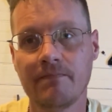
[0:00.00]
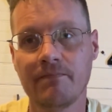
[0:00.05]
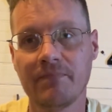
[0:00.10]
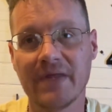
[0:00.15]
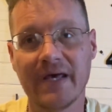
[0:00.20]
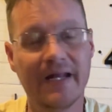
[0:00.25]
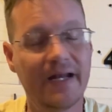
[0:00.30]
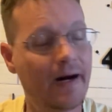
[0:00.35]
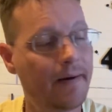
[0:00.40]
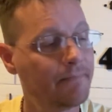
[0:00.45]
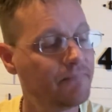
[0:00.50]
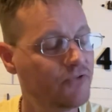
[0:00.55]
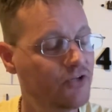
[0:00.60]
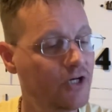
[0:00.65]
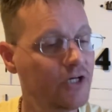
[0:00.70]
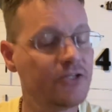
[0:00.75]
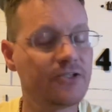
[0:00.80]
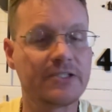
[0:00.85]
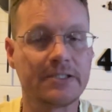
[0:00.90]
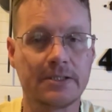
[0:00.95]
And I'm
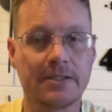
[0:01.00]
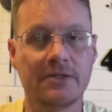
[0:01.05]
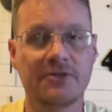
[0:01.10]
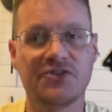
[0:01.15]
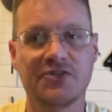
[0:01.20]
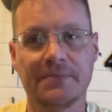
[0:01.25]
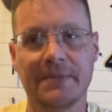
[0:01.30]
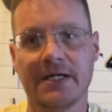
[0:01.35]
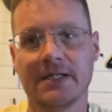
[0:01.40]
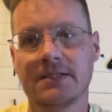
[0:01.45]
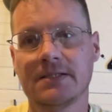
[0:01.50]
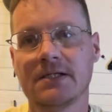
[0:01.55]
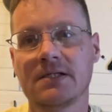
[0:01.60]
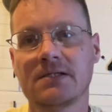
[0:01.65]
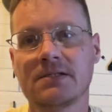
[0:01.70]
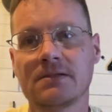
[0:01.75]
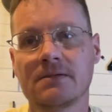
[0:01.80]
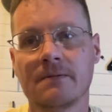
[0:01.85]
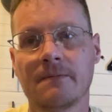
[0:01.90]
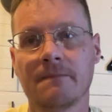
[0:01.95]
dead serious about
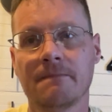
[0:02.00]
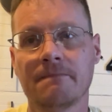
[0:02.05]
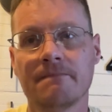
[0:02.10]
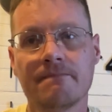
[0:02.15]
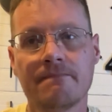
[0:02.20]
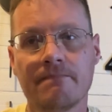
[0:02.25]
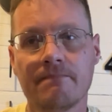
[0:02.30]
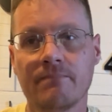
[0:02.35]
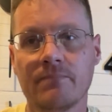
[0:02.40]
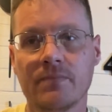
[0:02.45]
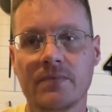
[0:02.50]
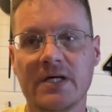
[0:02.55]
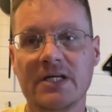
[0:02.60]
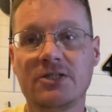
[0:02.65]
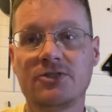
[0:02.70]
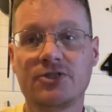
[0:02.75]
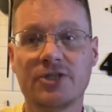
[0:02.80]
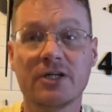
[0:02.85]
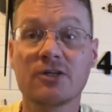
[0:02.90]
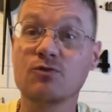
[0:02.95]
this. These
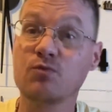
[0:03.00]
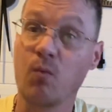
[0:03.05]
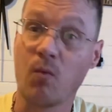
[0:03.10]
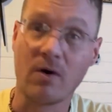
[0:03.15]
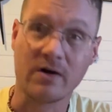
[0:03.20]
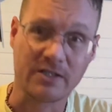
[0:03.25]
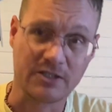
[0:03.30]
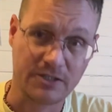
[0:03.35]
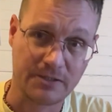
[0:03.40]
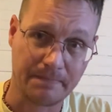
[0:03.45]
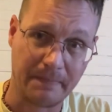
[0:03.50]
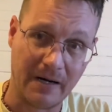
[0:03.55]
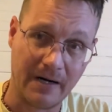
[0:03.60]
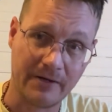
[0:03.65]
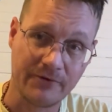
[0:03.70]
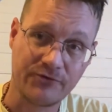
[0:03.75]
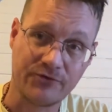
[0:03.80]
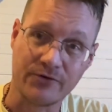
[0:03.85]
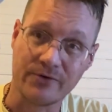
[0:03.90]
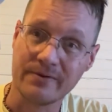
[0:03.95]
chicks want a
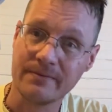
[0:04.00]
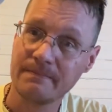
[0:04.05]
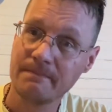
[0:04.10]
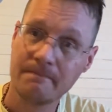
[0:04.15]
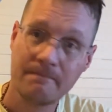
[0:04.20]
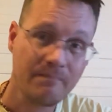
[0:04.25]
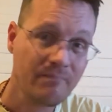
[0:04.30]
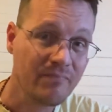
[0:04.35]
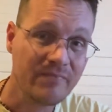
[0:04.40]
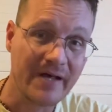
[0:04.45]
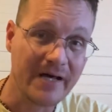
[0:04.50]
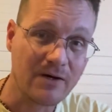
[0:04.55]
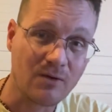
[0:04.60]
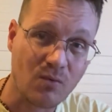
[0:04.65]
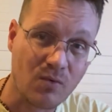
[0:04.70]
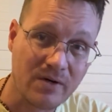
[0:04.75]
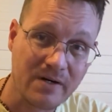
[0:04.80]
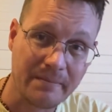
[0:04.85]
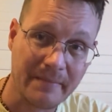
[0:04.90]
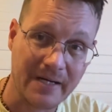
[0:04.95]
sponsor. They don't
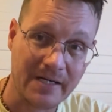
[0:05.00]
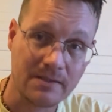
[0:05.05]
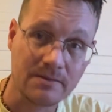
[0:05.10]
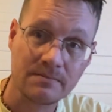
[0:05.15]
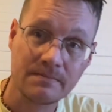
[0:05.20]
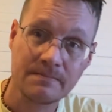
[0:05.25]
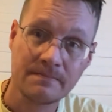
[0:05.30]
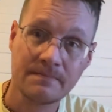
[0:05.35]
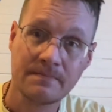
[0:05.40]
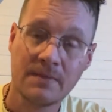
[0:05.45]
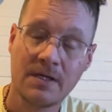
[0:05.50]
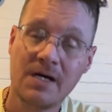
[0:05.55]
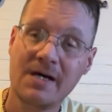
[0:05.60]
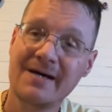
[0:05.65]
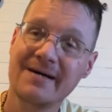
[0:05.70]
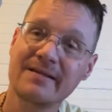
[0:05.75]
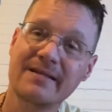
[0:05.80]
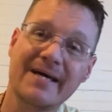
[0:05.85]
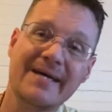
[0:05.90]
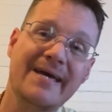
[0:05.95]
want a man.
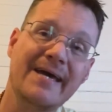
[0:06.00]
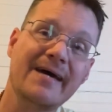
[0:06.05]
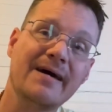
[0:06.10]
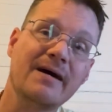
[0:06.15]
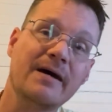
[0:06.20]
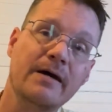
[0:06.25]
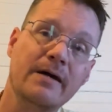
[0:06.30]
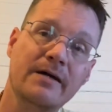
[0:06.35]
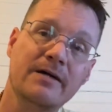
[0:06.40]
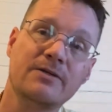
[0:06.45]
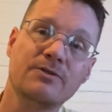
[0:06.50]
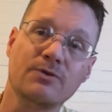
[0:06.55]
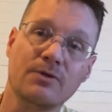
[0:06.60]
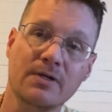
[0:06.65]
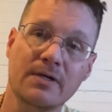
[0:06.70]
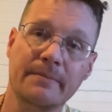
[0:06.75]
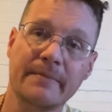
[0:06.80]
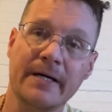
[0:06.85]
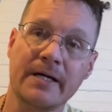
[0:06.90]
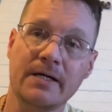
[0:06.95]
They can't
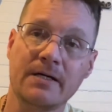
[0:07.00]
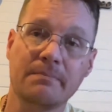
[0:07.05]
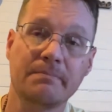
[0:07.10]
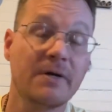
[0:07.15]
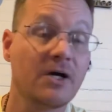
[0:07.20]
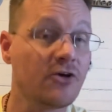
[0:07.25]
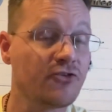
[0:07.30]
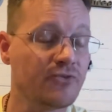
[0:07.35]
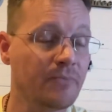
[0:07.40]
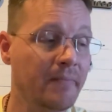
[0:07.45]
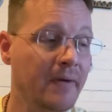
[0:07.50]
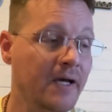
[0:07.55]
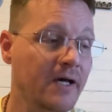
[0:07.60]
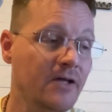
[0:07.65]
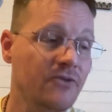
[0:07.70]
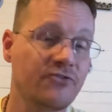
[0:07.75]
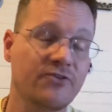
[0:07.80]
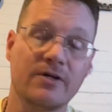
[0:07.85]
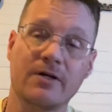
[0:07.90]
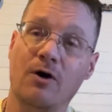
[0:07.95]
handle a man because a
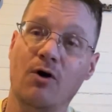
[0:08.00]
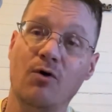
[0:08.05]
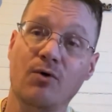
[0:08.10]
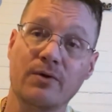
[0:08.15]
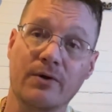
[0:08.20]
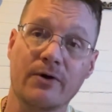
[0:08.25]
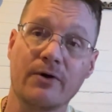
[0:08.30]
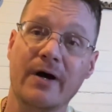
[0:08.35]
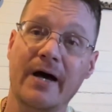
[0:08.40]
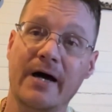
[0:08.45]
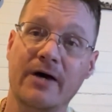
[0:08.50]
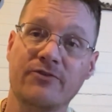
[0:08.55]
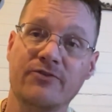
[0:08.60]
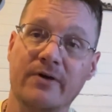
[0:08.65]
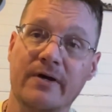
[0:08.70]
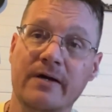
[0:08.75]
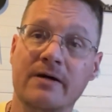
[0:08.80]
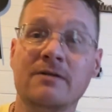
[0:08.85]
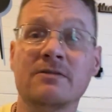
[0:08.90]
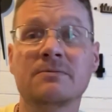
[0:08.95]
man's going to hold her ass
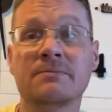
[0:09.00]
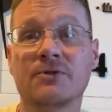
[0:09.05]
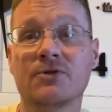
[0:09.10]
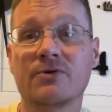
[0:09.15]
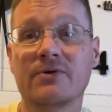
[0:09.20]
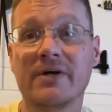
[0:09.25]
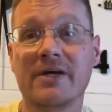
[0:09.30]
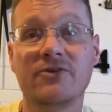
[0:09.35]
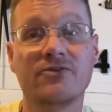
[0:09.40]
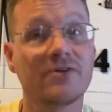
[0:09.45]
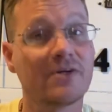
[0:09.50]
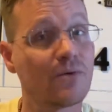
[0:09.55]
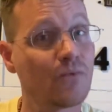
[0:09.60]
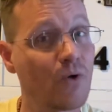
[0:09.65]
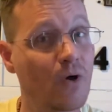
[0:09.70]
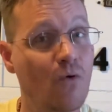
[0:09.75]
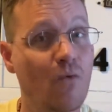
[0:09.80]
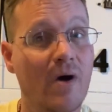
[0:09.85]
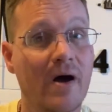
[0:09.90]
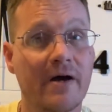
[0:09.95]
accountable. He's going to
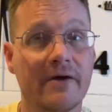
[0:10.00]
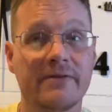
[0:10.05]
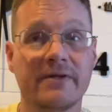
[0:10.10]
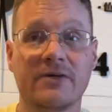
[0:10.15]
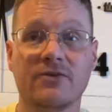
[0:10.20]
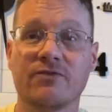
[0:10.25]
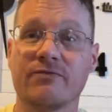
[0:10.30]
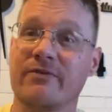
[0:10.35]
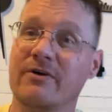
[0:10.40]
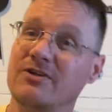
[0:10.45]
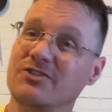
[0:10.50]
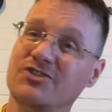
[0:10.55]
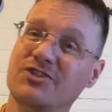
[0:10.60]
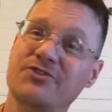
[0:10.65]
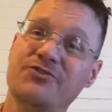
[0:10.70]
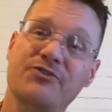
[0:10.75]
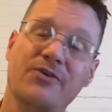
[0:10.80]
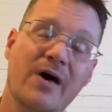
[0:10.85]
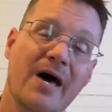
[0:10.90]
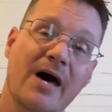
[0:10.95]
require things of her
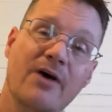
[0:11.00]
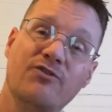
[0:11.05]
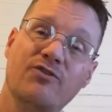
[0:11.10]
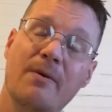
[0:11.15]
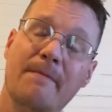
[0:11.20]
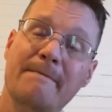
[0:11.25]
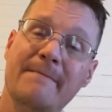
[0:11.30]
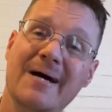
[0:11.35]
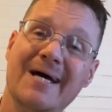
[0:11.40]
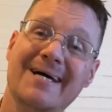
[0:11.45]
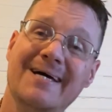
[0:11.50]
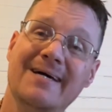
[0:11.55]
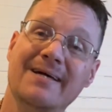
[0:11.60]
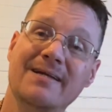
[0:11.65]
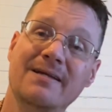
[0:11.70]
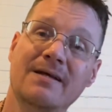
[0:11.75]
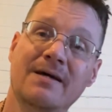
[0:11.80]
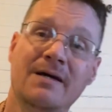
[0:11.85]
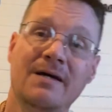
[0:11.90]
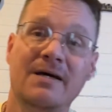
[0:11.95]
just as a
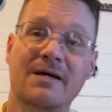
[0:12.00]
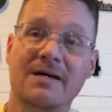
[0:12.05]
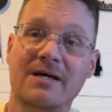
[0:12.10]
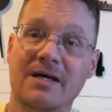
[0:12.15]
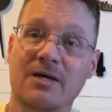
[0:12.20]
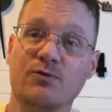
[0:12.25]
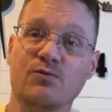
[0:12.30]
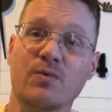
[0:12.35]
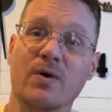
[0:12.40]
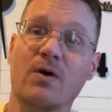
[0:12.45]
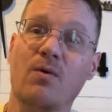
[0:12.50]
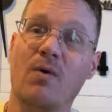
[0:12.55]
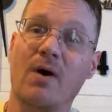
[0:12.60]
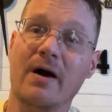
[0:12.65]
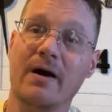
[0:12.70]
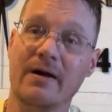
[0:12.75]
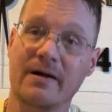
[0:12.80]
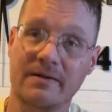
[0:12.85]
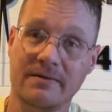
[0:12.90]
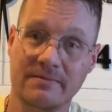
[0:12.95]
man is
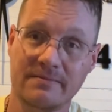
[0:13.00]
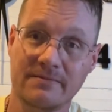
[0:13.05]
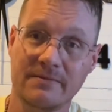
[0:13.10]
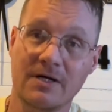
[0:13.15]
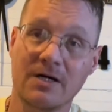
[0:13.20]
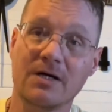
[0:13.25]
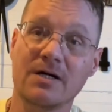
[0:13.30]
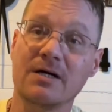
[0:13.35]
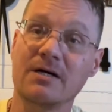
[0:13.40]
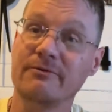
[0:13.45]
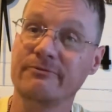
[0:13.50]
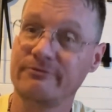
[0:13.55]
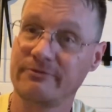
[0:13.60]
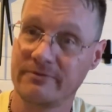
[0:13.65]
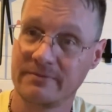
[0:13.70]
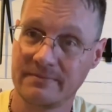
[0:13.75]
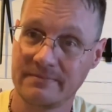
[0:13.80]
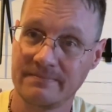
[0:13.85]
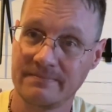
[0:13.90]
required of.